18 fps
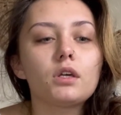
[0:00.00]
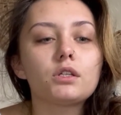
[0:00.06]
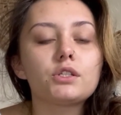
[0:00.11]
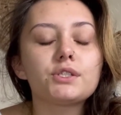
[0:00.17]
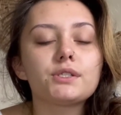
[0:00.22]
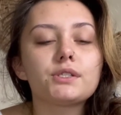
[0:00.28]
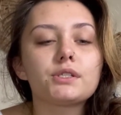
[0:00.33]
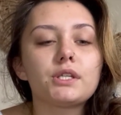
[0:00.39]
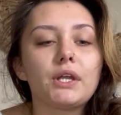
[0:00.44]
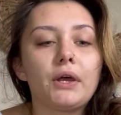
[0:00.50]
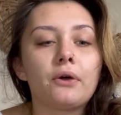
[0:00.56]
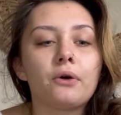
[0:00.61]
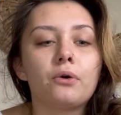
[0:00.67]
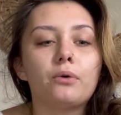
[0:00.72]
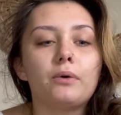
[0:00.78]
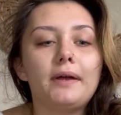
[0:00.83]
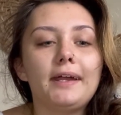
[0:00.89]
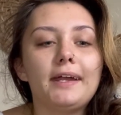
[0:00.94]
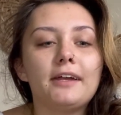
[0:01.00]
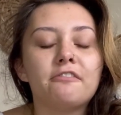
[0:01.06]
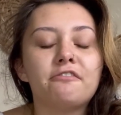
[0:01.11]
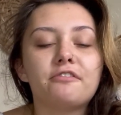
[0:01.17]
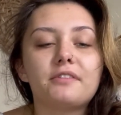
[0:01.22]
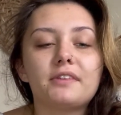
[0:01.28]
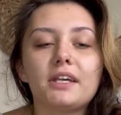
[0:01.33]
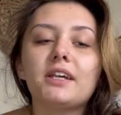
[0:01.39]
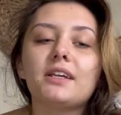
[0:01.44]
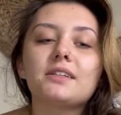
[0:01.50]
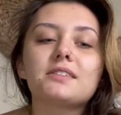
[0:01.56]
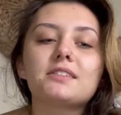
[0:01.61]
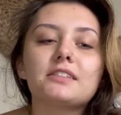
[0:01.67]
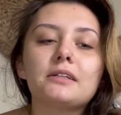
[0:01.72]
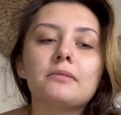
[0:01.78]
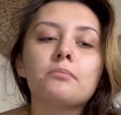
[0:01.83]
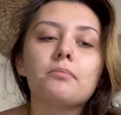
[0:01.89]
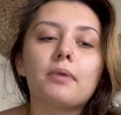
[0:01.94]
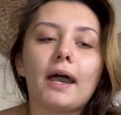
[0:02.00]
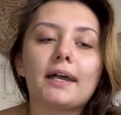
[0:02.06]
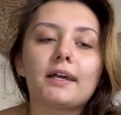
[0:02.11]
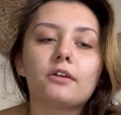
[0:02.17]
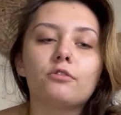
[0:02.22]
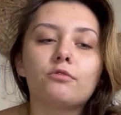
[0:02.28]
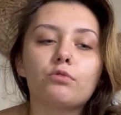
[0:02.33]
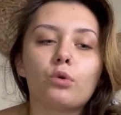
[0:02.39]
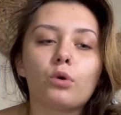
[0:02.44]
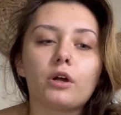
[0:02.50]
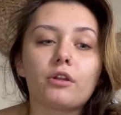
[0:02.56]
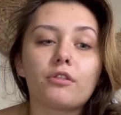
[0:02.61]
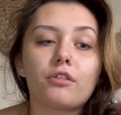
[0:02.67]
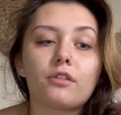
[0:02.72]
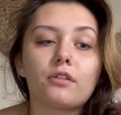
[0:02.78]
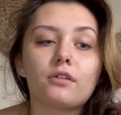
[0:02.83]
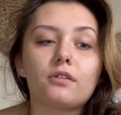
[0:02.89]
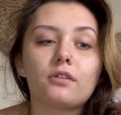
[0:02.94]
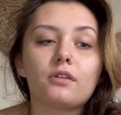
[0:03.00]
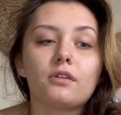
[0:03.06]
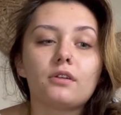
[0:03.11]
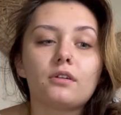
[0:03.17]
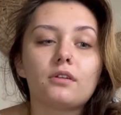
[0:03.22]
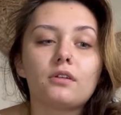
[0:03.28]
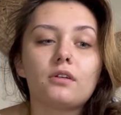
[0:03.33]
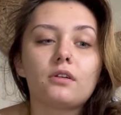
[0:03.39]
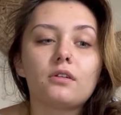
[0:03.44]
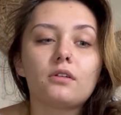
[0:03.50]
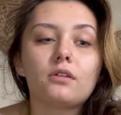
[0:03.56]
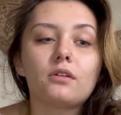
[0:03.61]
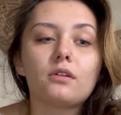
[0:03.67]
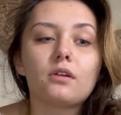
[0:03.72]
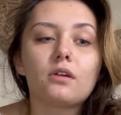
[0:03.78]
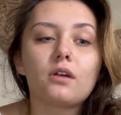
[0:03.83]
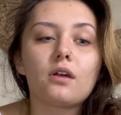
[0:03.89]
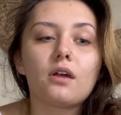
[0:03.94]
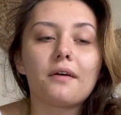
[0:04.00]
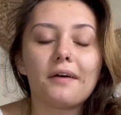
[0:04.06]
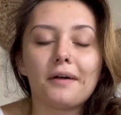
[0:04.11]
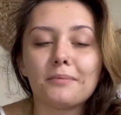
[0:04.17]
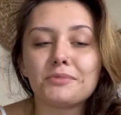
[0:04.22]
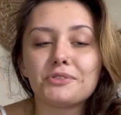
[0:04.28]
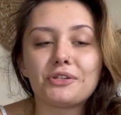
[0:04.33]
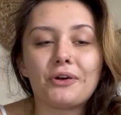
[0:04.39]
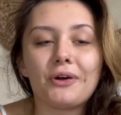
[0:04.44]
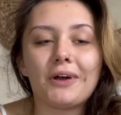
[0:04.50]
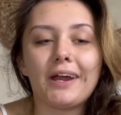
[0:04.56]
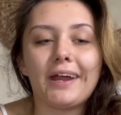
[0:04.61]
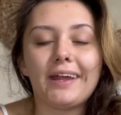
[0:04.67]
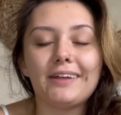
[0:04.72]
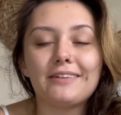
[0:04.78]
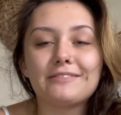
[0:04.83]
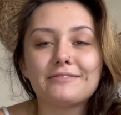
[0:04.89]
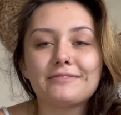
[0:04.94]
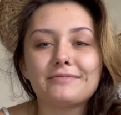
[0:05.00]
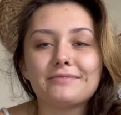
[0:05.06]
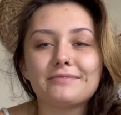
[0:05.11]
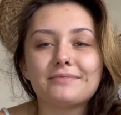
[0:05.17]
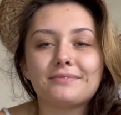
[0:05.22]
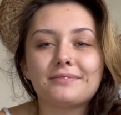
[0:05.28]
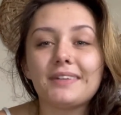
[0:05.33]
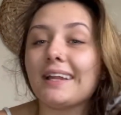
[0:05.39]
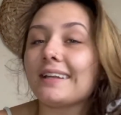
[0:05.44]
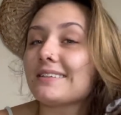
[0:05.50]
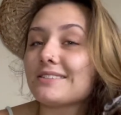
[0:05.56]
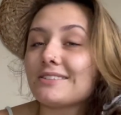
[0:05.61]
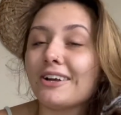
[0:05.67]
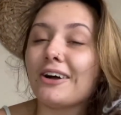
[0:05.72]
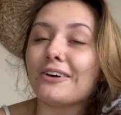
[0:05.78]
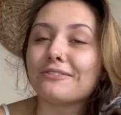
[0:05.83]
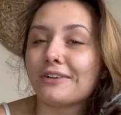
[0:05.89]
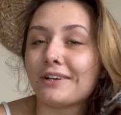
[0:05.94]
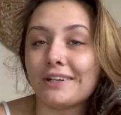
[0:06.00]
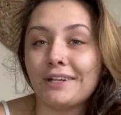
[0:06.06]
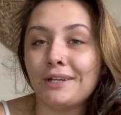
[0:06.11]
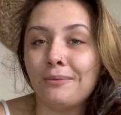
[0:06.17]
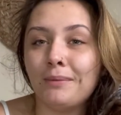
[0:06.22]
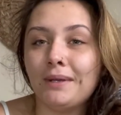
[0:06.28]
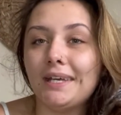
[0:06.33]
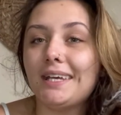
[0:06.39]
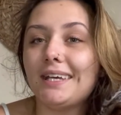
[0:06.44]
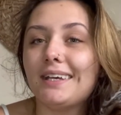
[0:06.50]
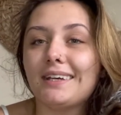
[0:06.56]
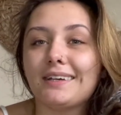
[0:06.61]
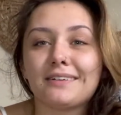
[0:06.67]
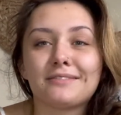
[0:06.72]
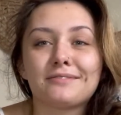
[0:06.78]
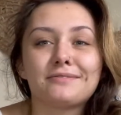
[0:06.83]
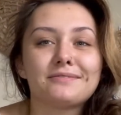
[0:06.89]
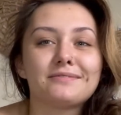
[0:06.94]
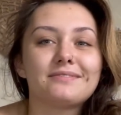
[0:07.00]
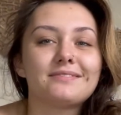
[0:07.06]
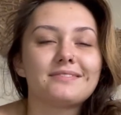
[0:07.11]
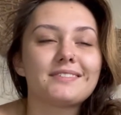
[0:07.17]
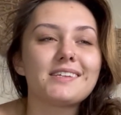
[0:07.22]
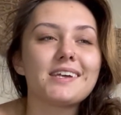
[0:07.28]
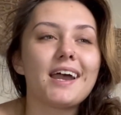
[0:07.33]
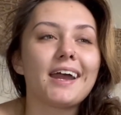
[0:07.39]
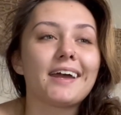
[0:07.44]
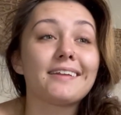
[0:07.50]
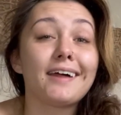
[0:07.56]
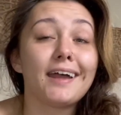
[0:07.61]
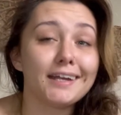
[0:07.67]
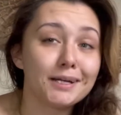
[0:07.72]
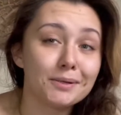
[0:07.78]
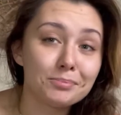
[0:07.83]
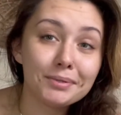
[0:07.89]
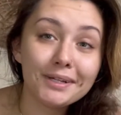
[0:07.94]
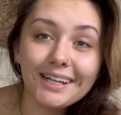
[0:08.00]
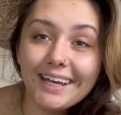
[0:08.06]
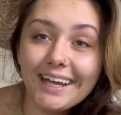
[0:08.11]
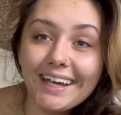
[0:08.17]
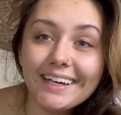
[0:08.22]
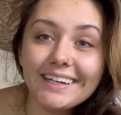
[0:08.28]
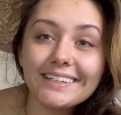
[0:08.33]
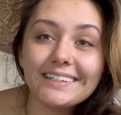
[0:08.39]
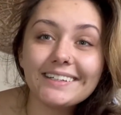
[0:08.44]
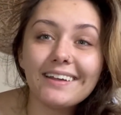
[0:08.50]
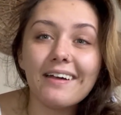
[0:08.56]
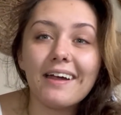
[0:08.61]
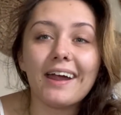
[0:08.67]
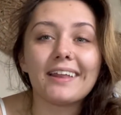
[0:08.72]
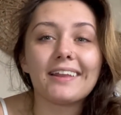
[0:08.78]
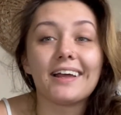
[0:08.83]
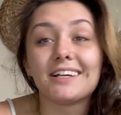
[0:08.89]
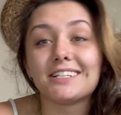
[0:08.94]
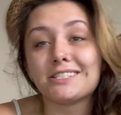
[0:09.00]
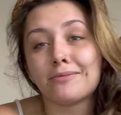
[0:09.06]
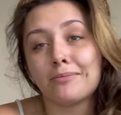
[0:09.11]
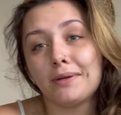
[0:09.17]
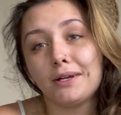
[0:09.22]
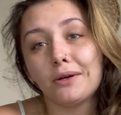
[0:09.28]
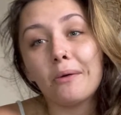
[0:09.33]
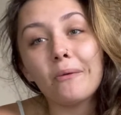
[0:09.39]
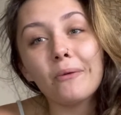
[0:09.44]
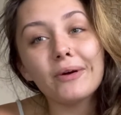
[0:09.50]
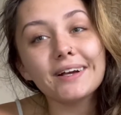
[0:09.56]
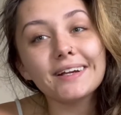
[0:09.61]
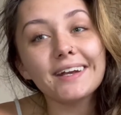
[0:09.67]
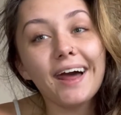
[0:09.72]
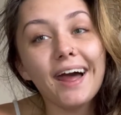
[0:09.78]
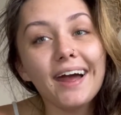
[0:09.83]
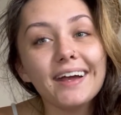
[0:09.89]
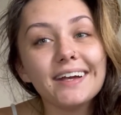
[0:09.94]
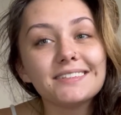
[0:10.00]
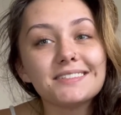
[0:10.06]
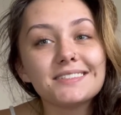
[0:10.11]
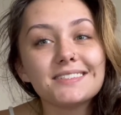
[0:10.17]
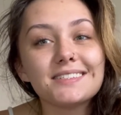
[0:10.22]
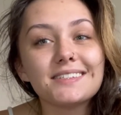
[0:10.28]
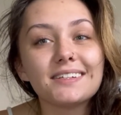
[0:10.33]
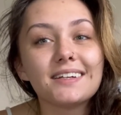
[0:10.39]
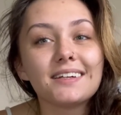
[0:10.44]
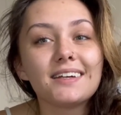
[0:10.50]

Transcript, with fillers: So if things seem back and forth, I'm sorry. That's not really me. I like a plan. I like to be organized.